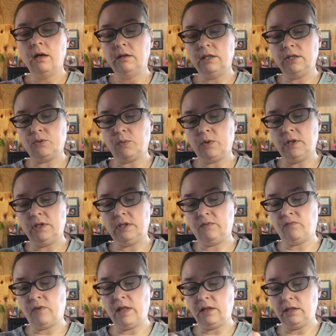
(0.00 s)
This
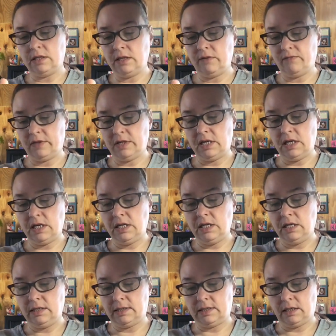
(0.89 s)
one's relatively
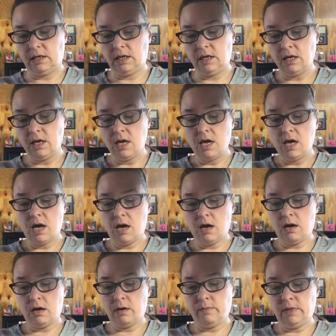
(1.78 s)
easy.
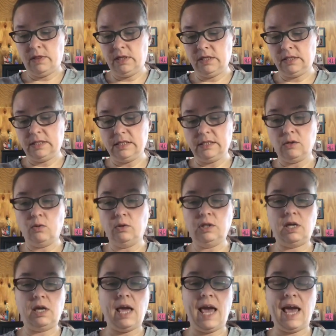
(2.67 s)
And this is
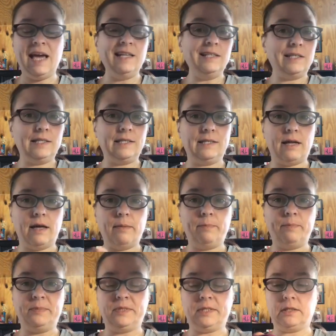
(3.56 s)
only 8
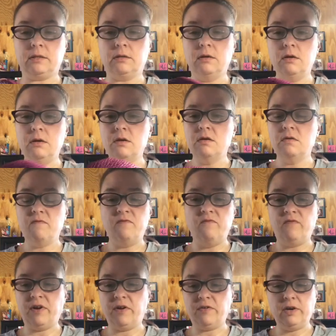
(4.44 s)
steps.
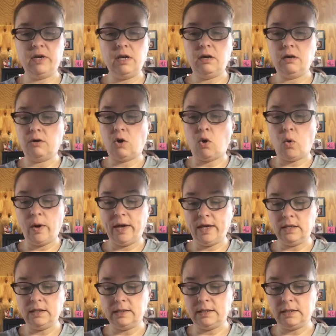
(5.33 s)
Very
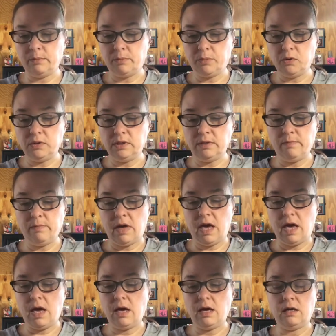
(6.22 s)
quick and simple to
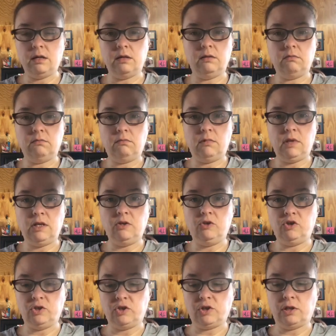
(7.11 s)
make. And then
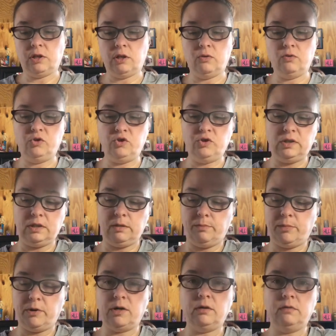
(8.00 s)
you just close your
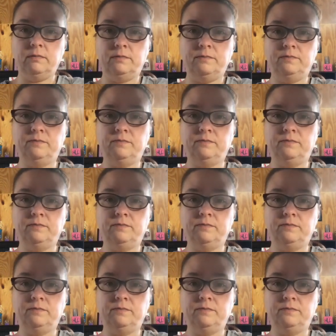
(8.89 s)
zipper.